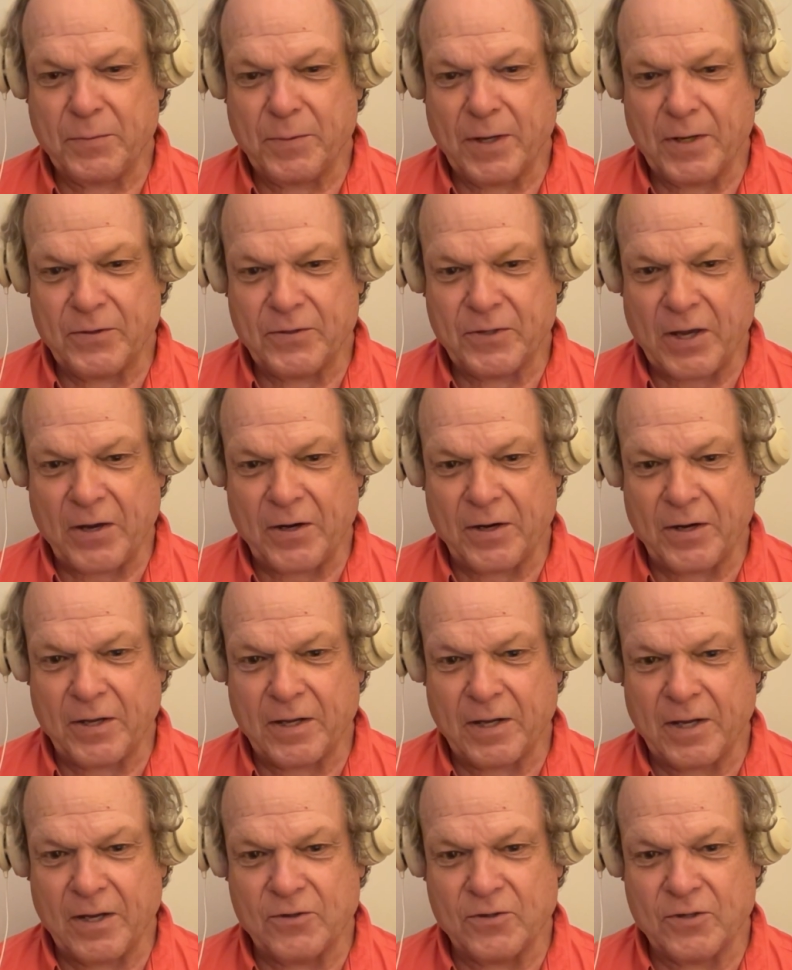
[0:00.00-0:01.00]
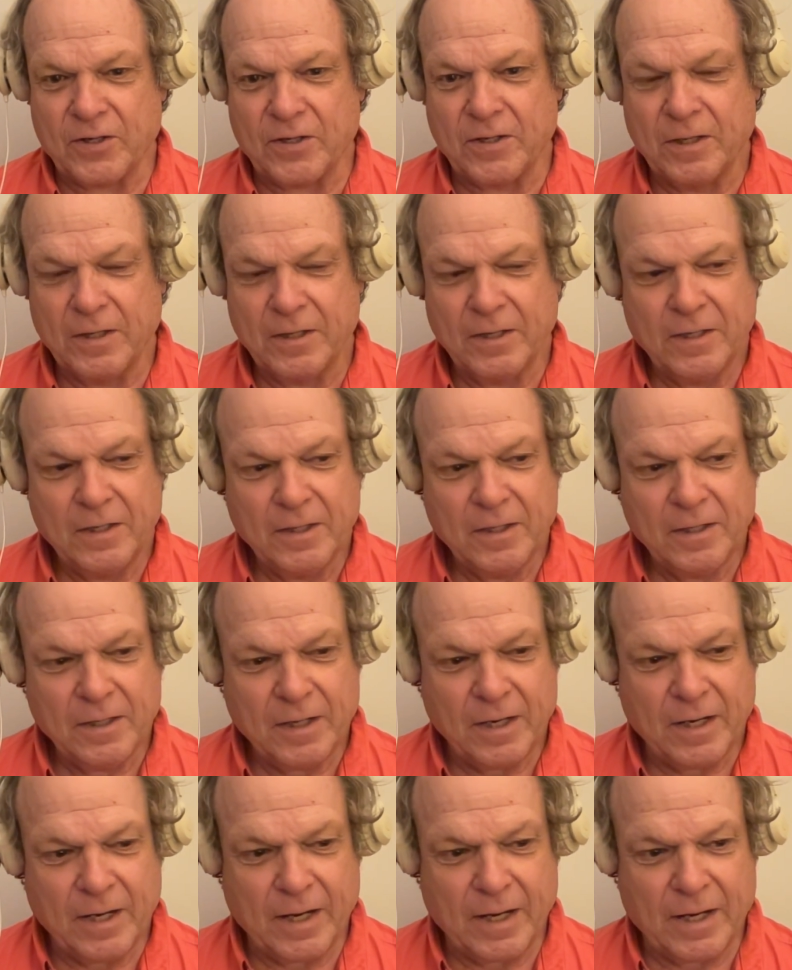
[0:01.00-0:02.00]
miles out on occasion.
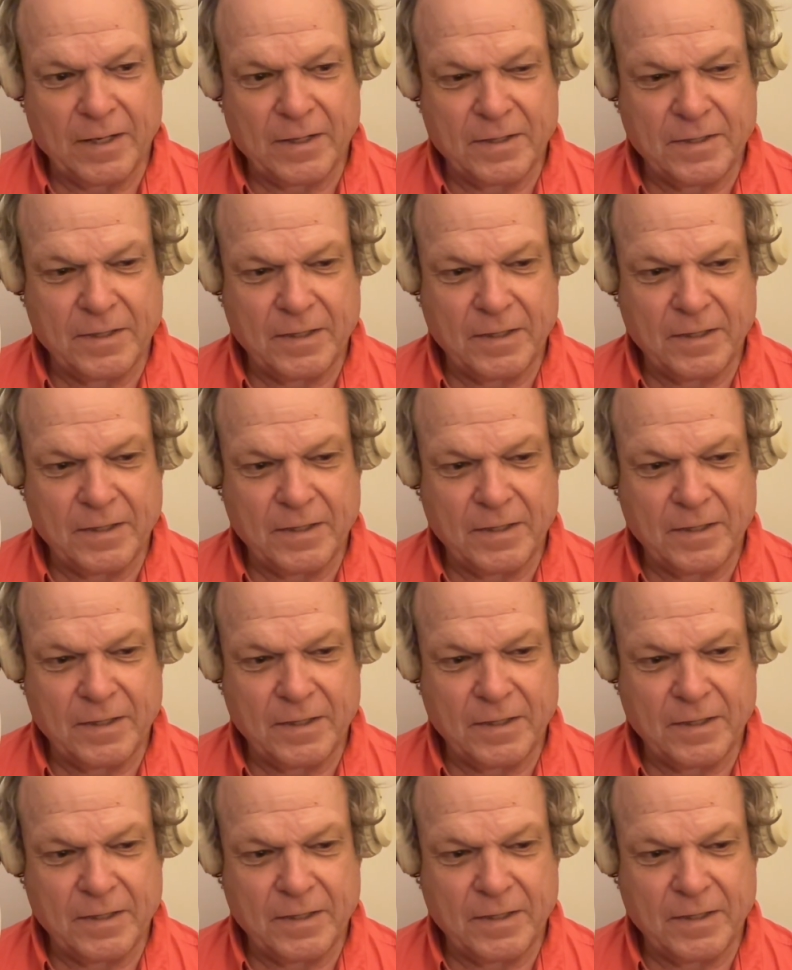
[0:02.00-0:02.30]
And